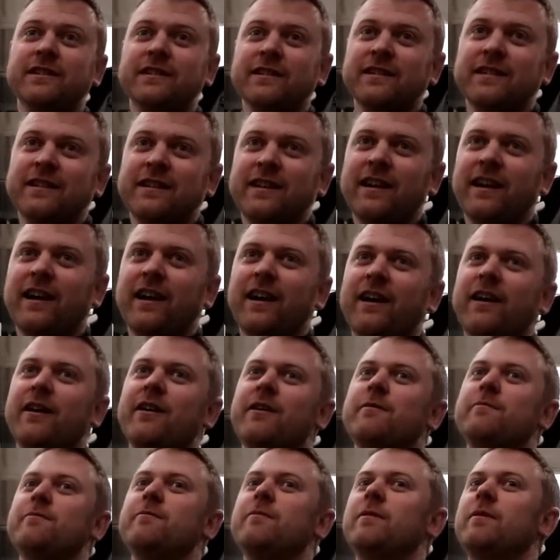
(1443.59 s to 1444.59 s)

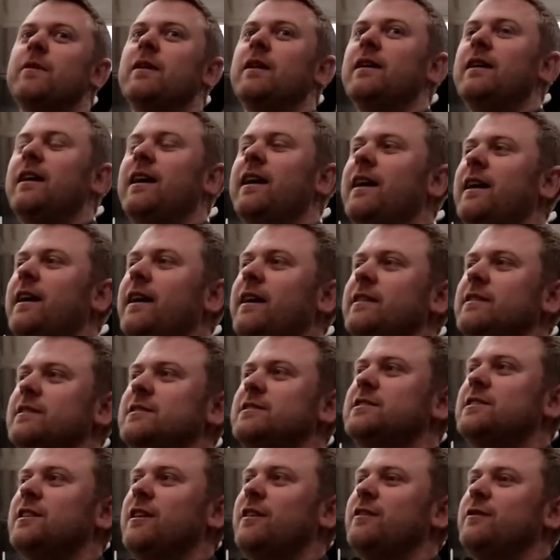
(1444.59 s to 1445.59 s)

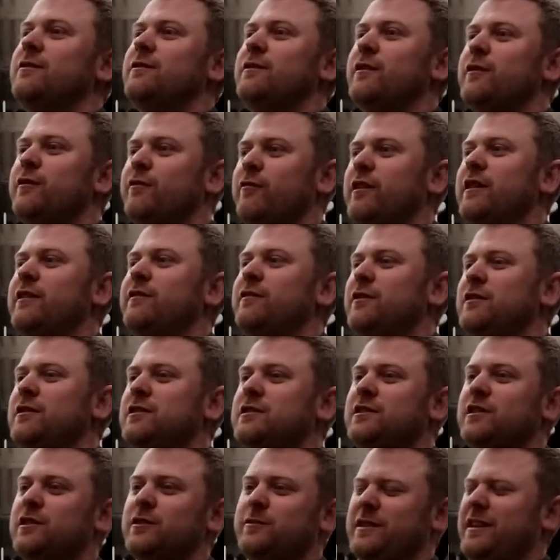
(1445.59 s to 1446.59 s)
And so the three of
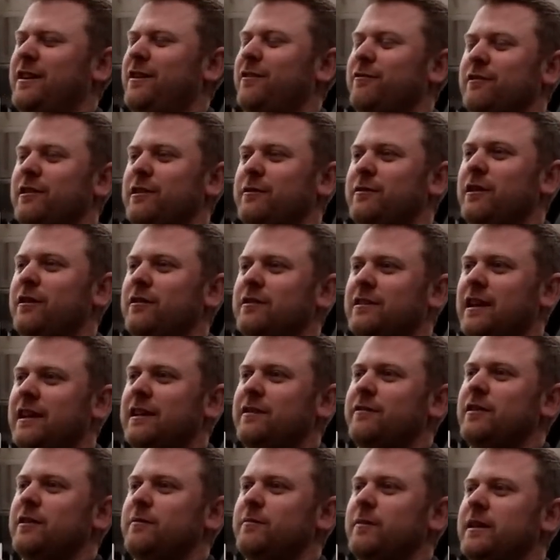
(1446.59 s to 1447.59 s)
us, because we get on really well,
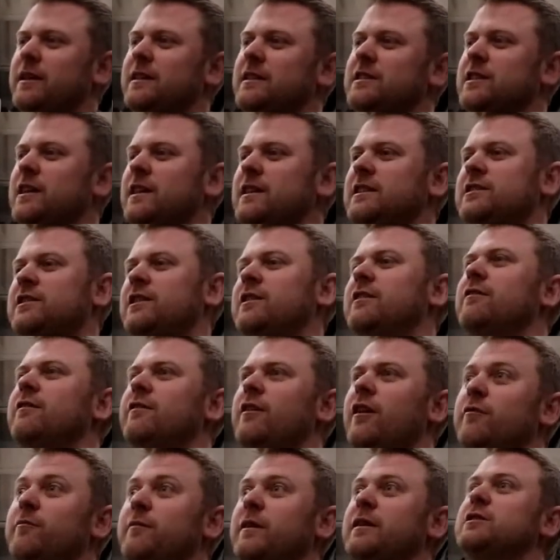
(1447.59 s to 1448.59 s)
David, me and Jason,
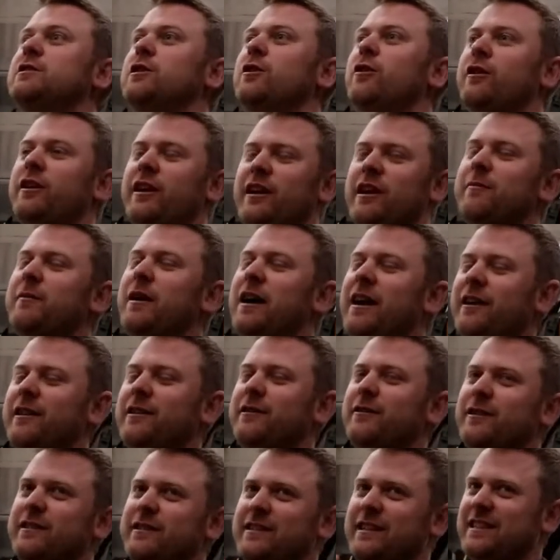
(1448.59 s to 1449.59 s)
have been talking about
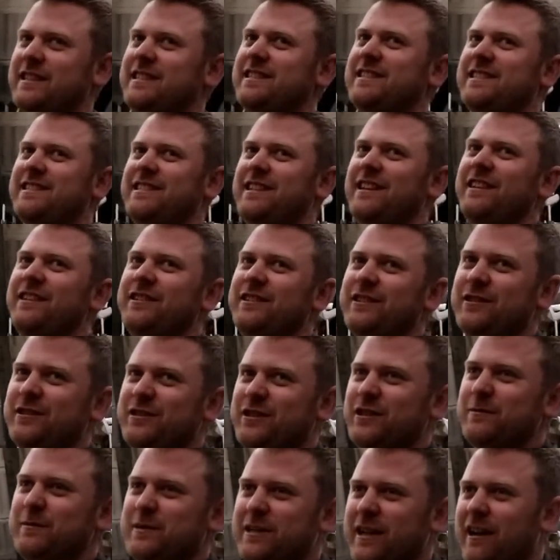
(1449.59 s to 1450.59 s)
doing this
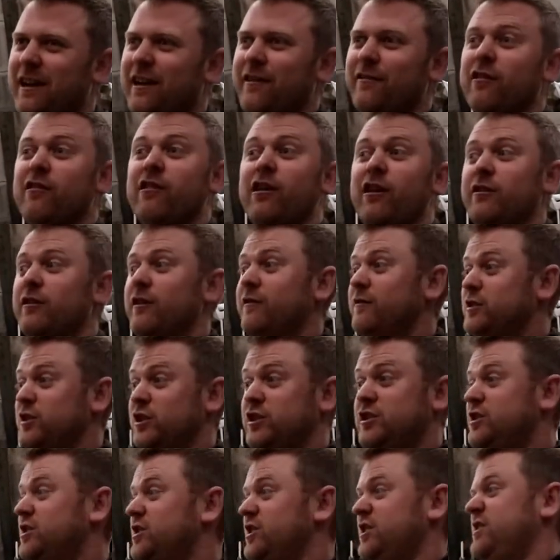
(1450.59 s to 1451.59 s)
YouTube channel of our own, of
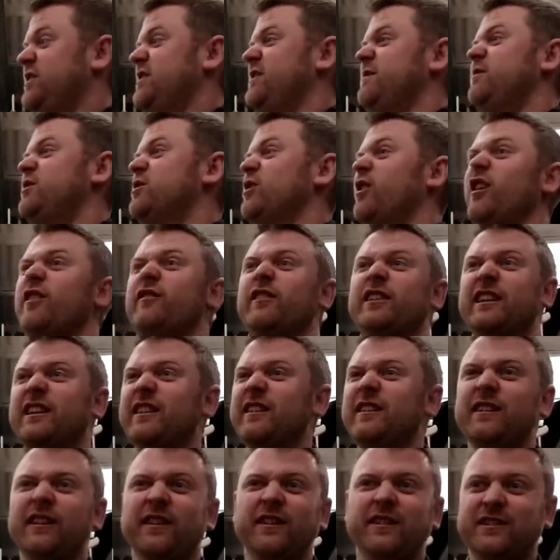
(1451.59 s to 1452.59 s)
just driving
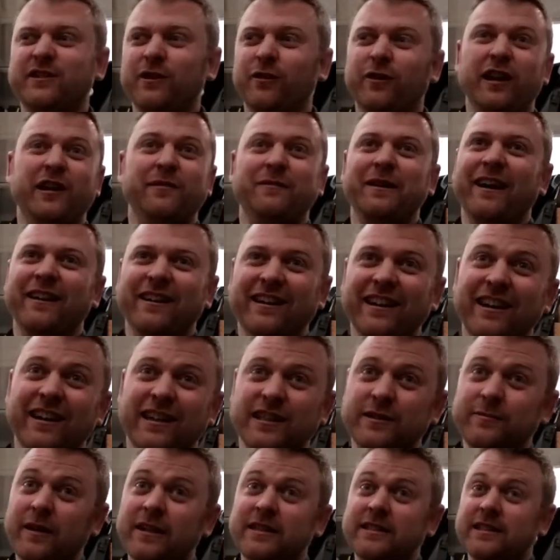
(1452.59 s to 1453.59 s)
and talking about
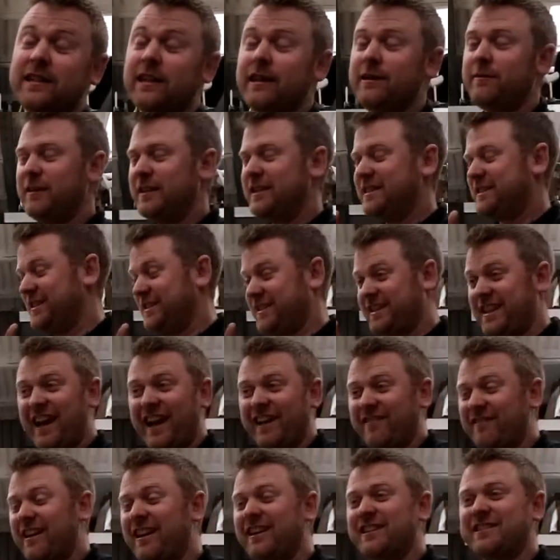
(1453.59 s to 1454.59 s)
cars basically. But it's just
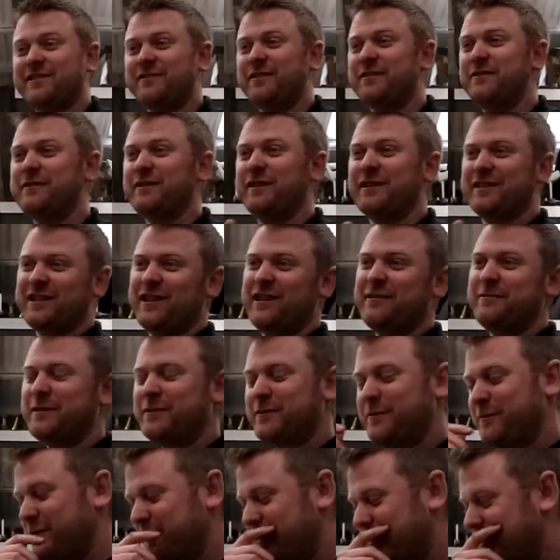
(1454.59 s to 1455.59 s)
getting around to it. We've got so
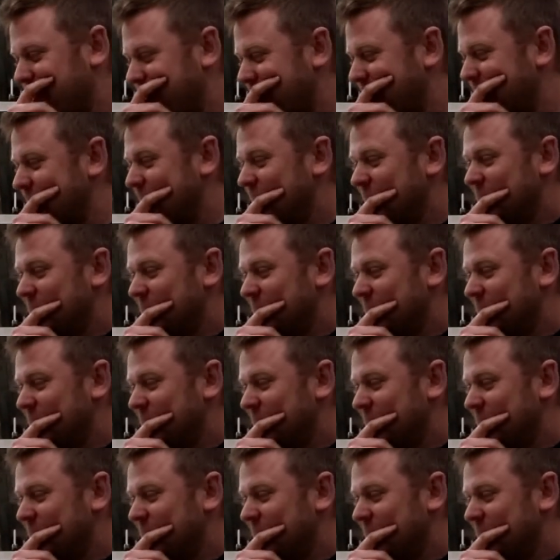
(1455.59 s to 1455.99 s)
much we want to do.